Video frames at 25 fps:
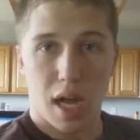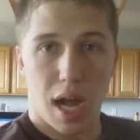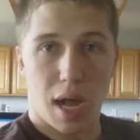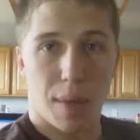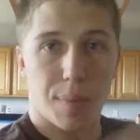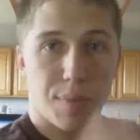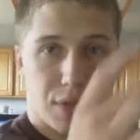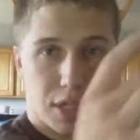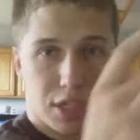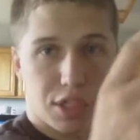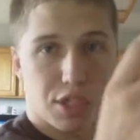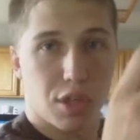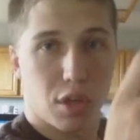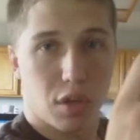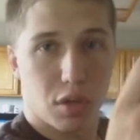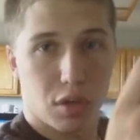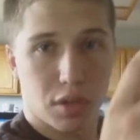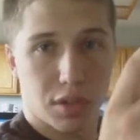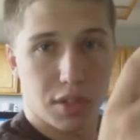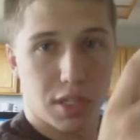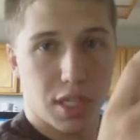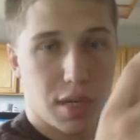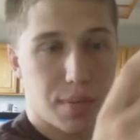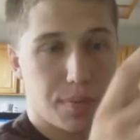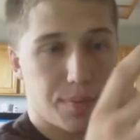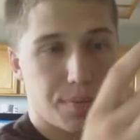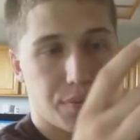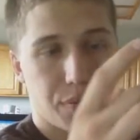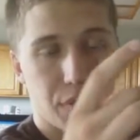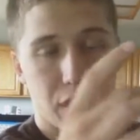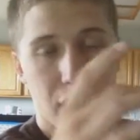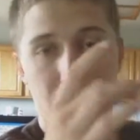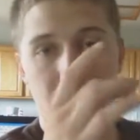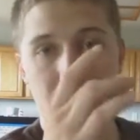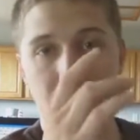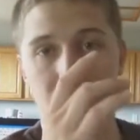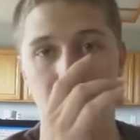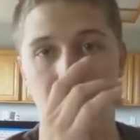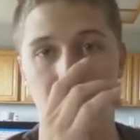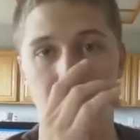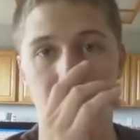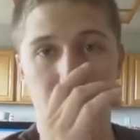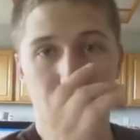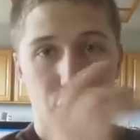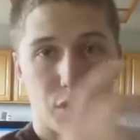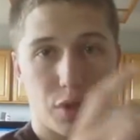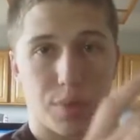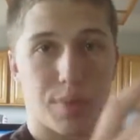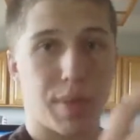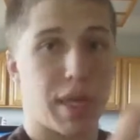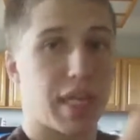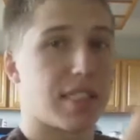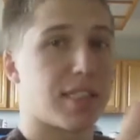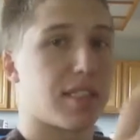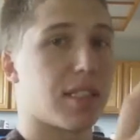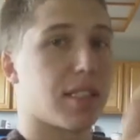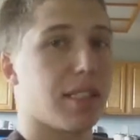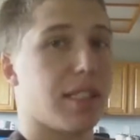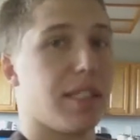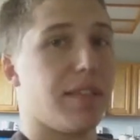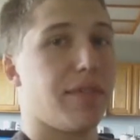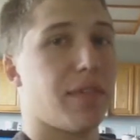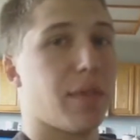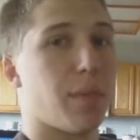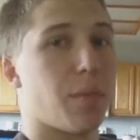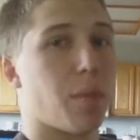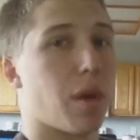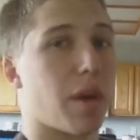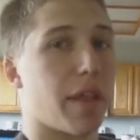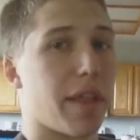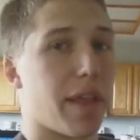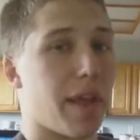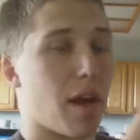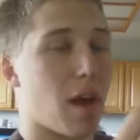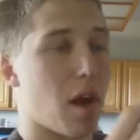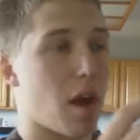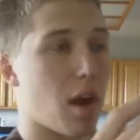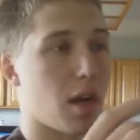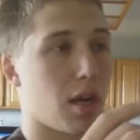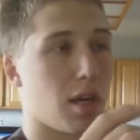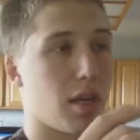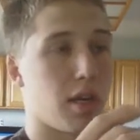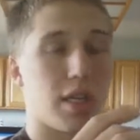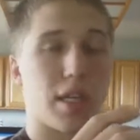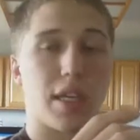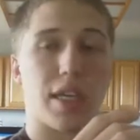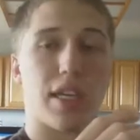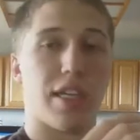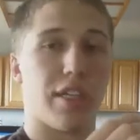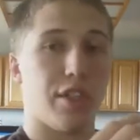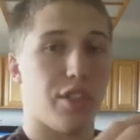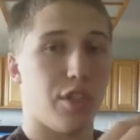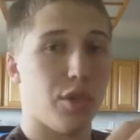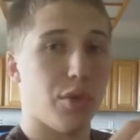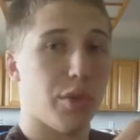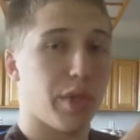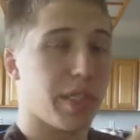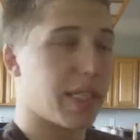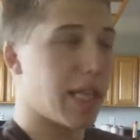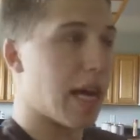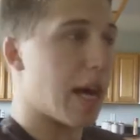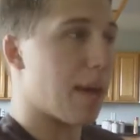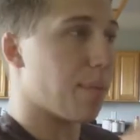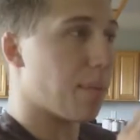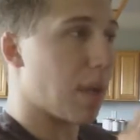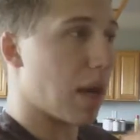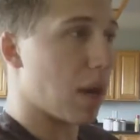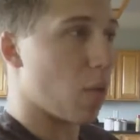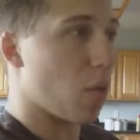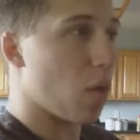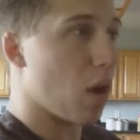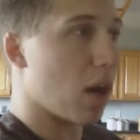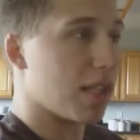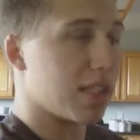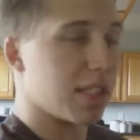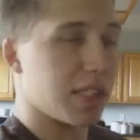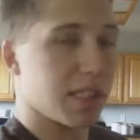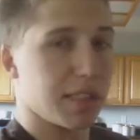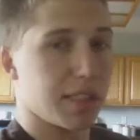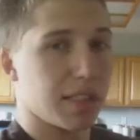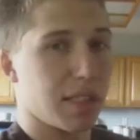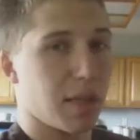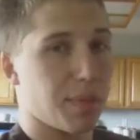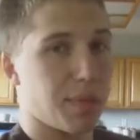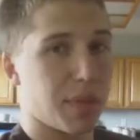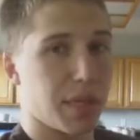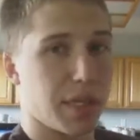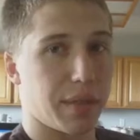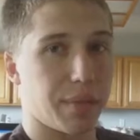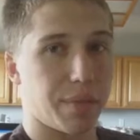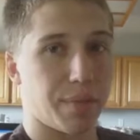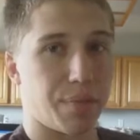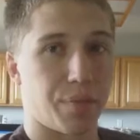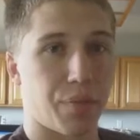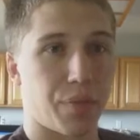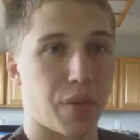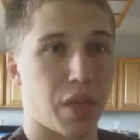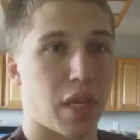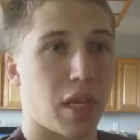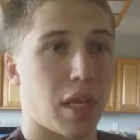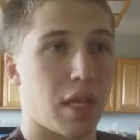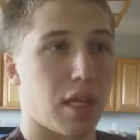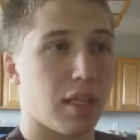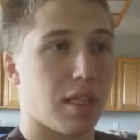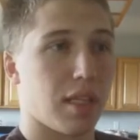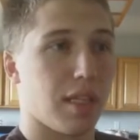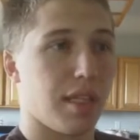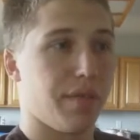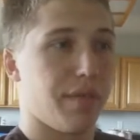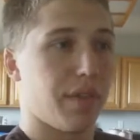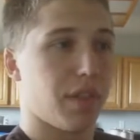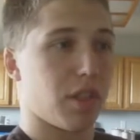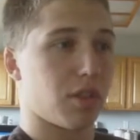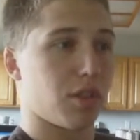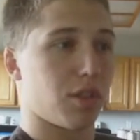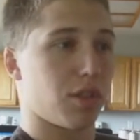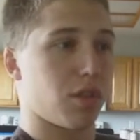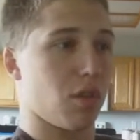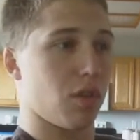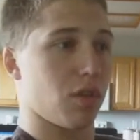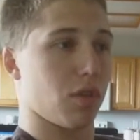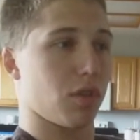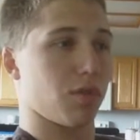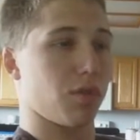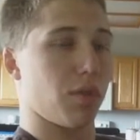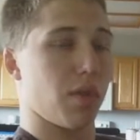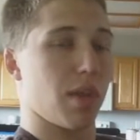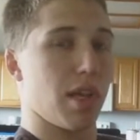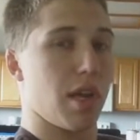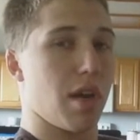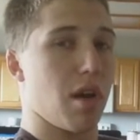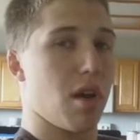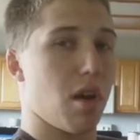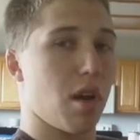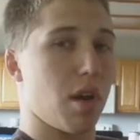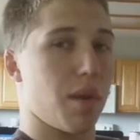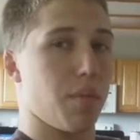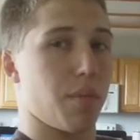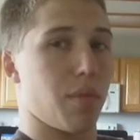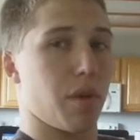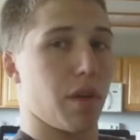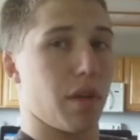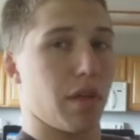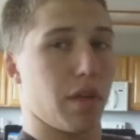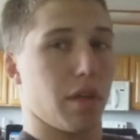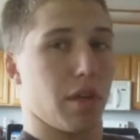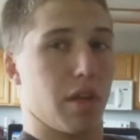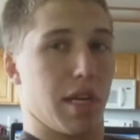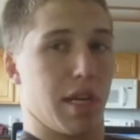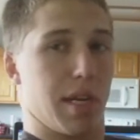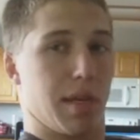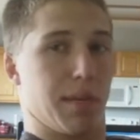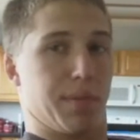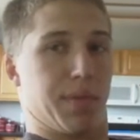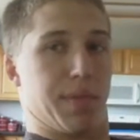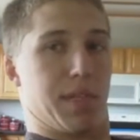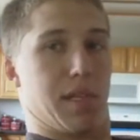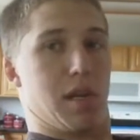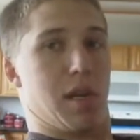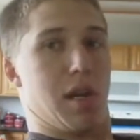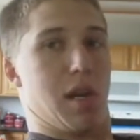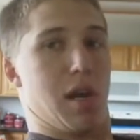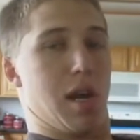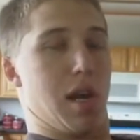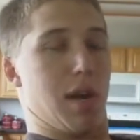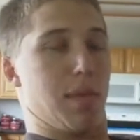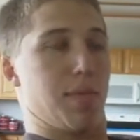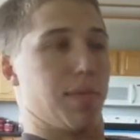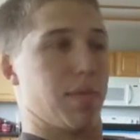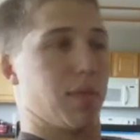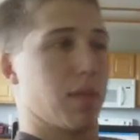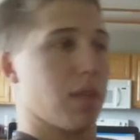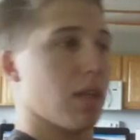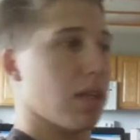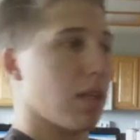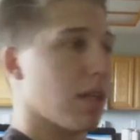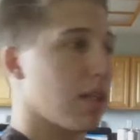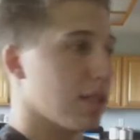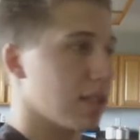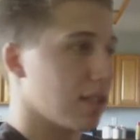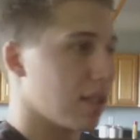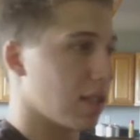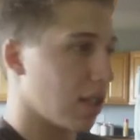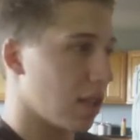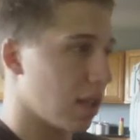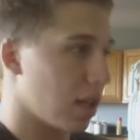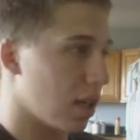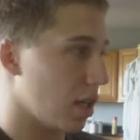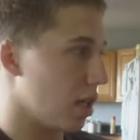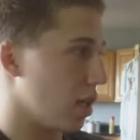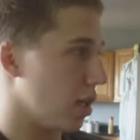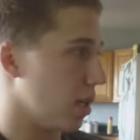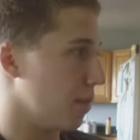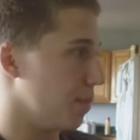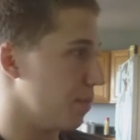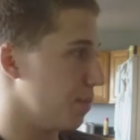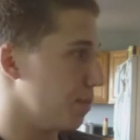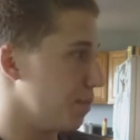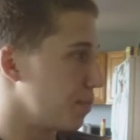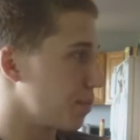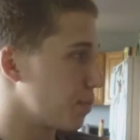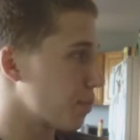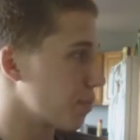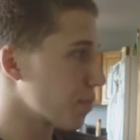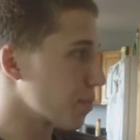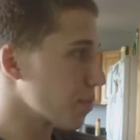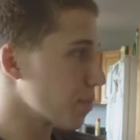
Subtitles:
hop your shoulders up, do your best to leave them where they are. And doing that by watching something. Leaving your shoulders where they are and bringing your hips up. It's going to...